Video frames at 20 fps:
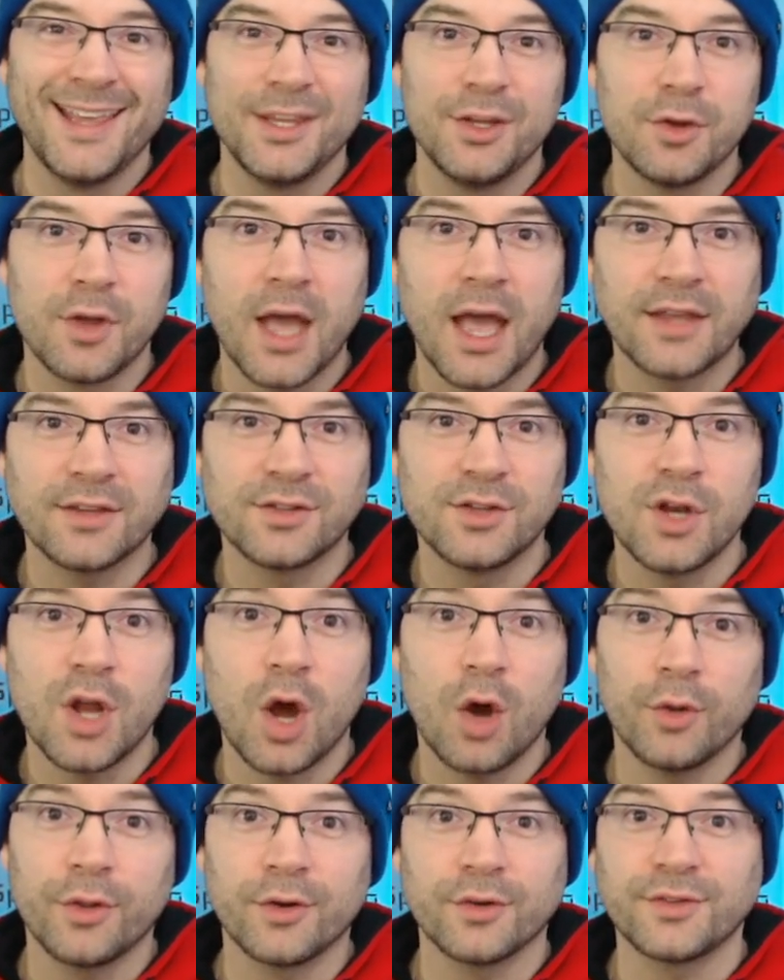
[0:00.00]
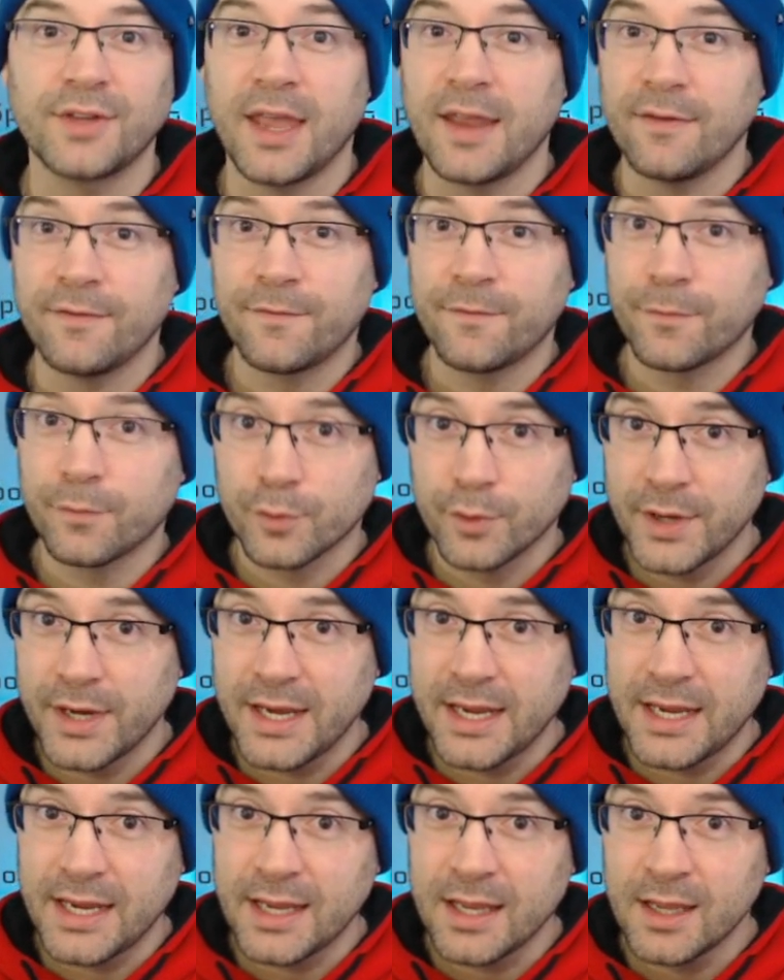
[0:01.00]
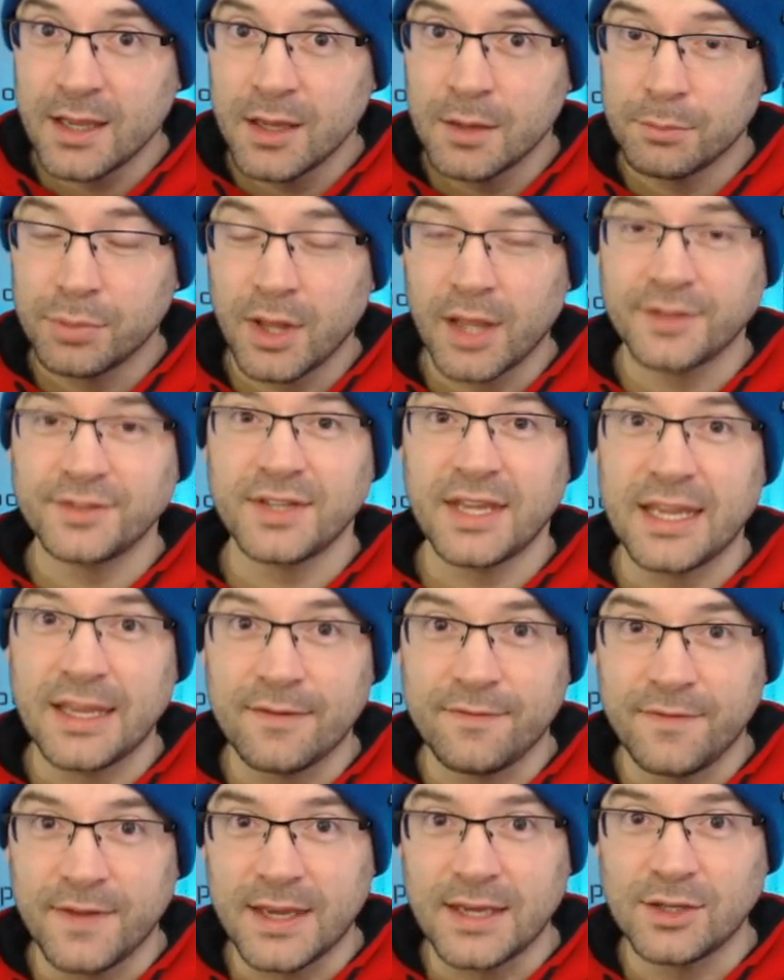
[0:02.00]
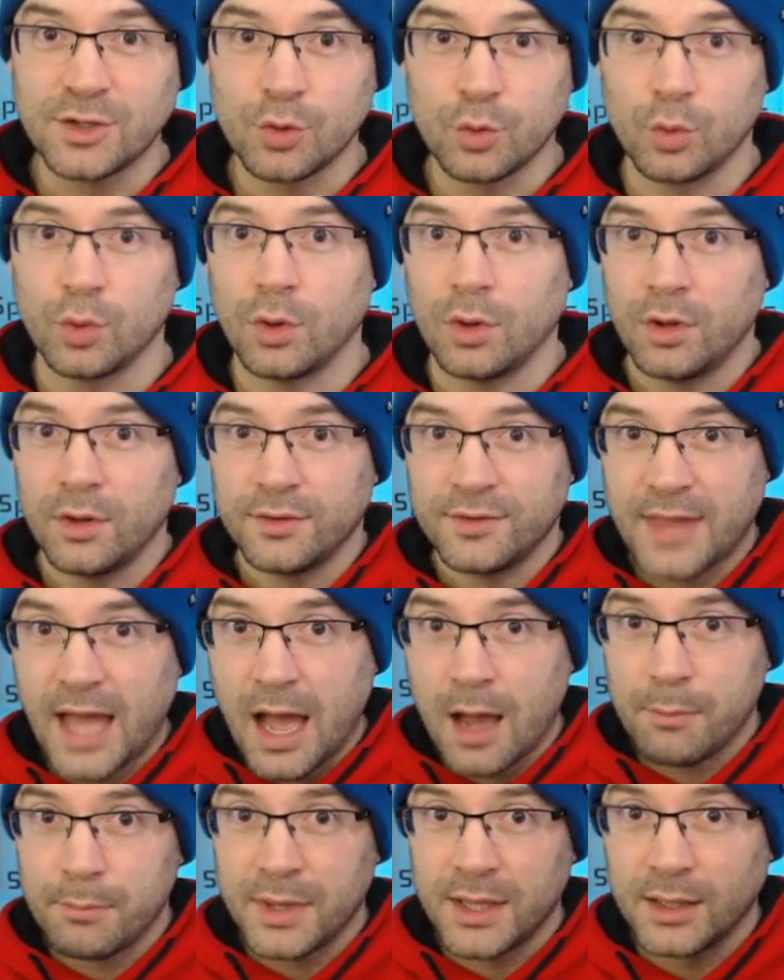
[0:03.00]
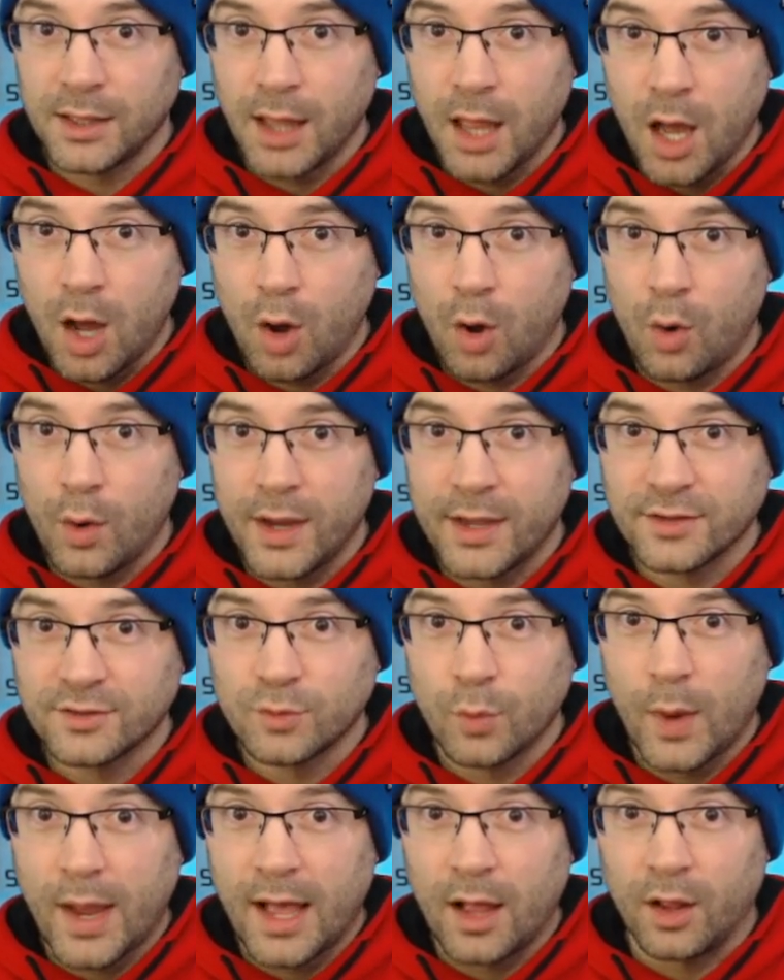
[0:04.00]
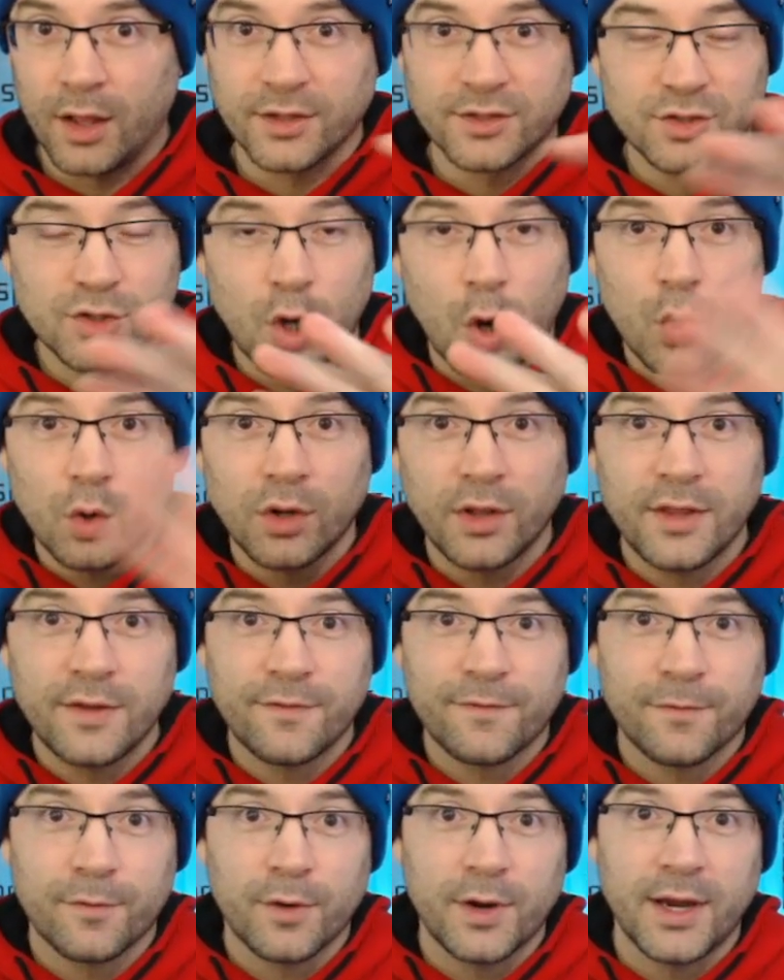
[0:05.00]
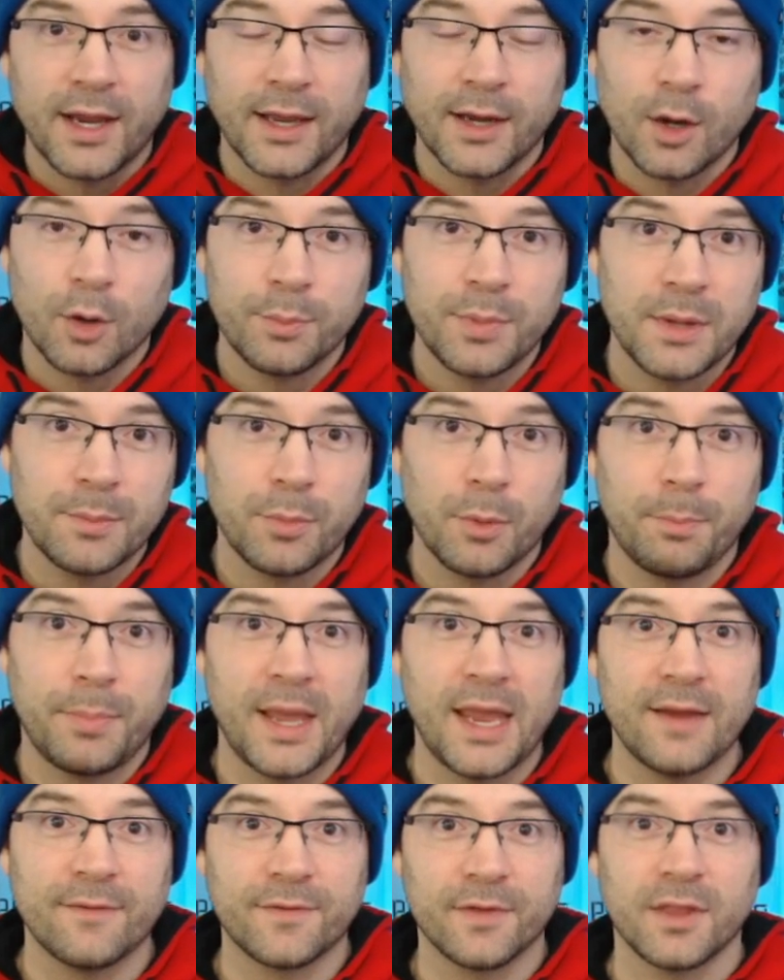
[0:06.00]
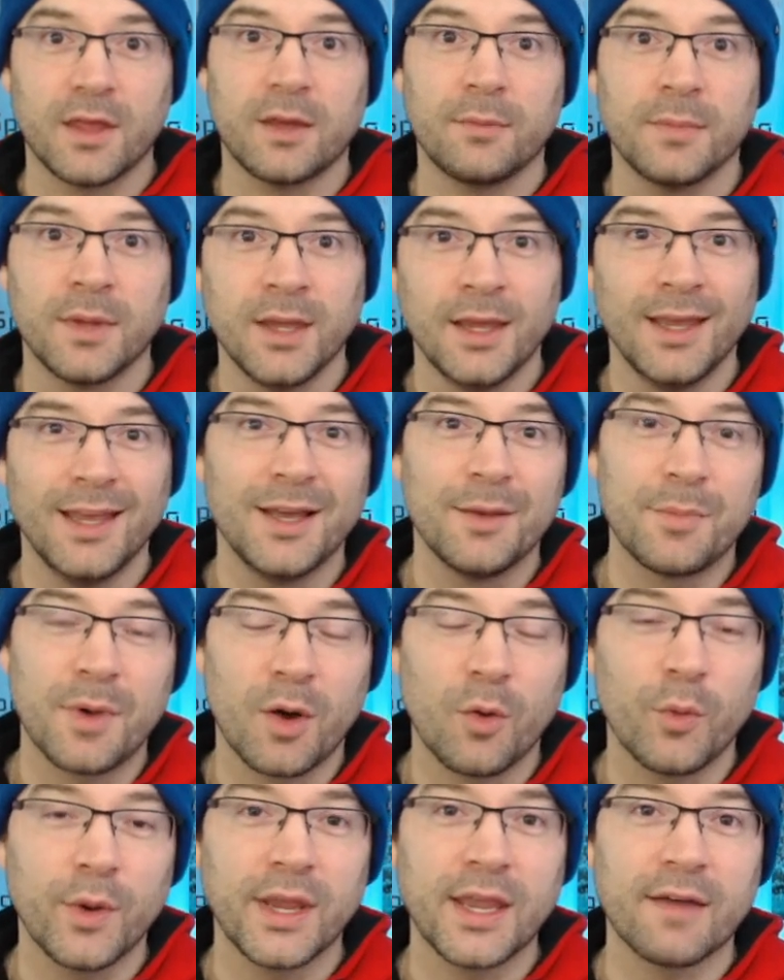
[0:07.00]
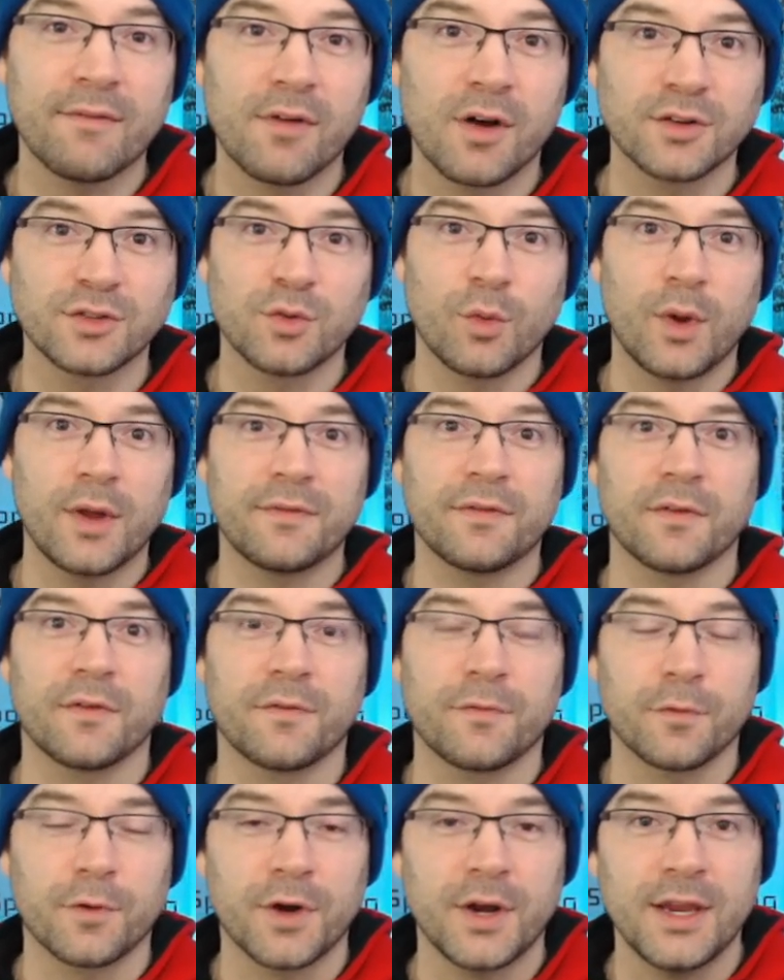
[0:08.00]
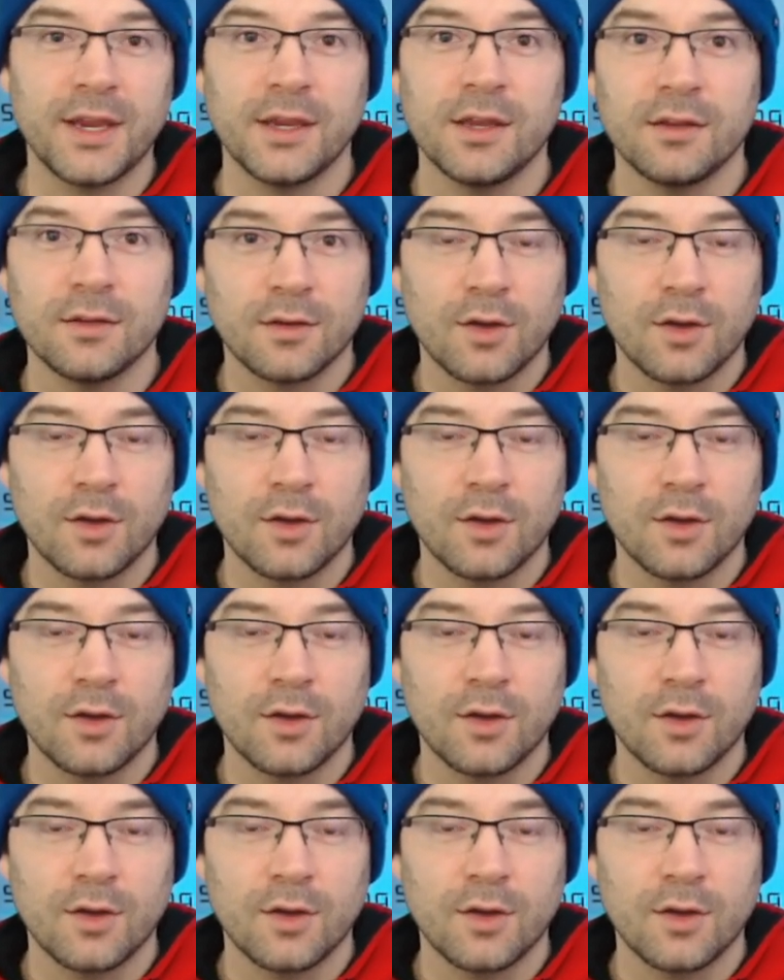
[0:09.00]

You guys know there's a free Plus E V tool down below as well. It's totally free. I know people pay for them, but we give ours away for free.